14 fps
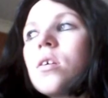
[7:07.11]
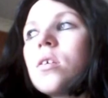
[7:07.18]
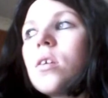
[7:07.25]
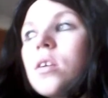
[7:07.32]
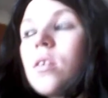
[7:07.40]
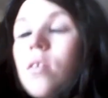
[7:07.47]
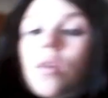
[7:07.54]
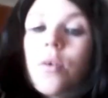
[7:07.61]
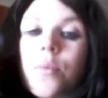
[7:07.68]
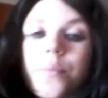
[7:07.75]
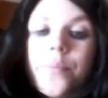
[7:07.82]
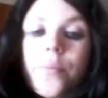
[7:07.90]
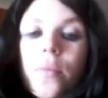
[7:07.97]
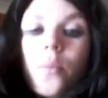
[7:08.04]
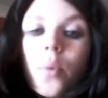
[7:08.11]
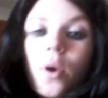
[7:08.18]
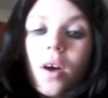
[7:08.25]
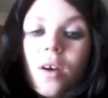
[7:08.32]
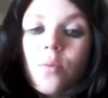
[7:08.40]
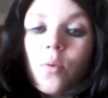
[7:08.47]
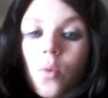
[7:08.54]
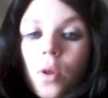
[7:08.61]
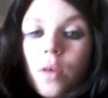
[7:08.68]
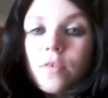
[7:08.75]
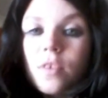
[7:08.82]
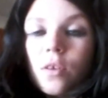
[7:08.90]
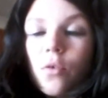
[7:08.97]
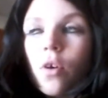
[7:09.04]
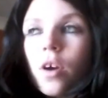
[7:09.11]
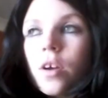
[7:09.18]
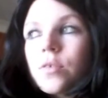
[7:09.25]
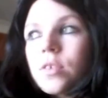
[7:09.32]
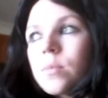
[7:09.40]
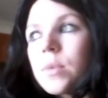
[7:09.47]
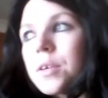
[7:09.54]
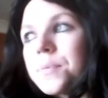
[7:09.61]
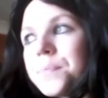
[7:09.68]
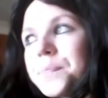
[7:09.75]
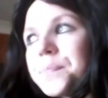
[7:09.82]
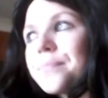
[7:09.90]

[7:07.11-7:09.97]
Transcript: I don't know, but I'd probably have started crying or something.